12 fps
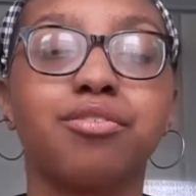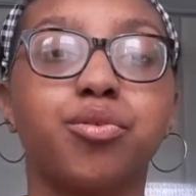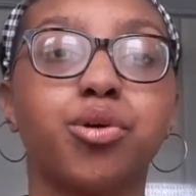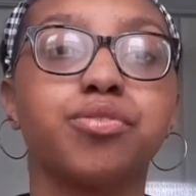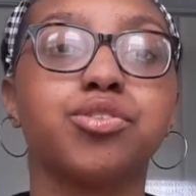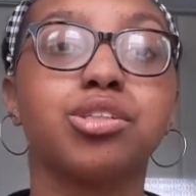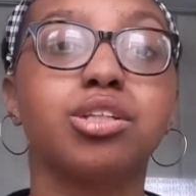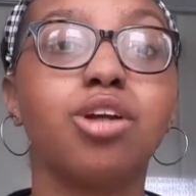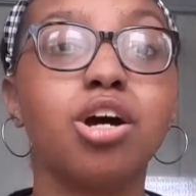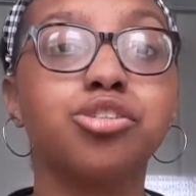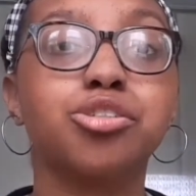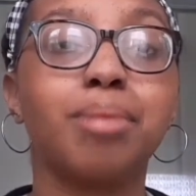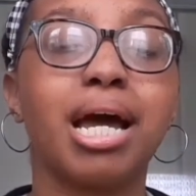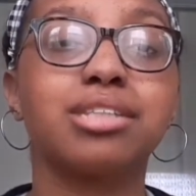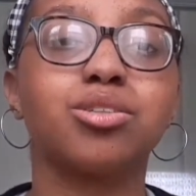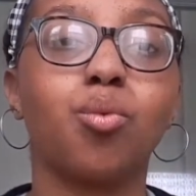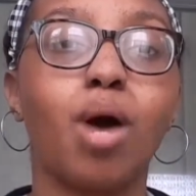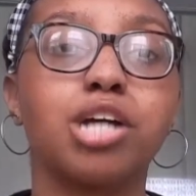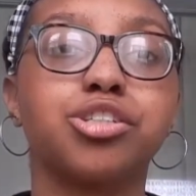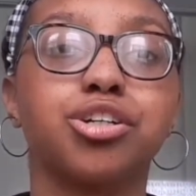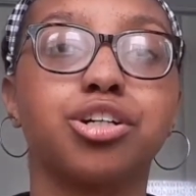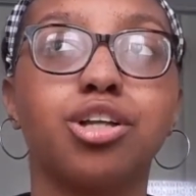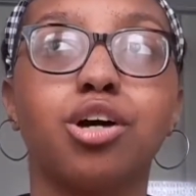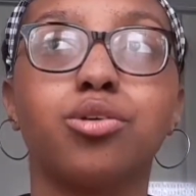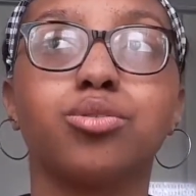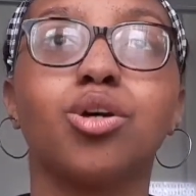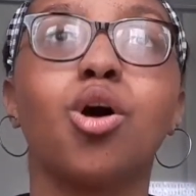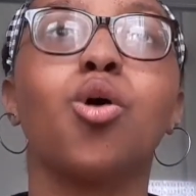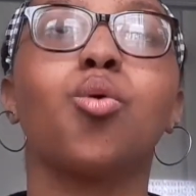and forth to the laundromat to wash your clothes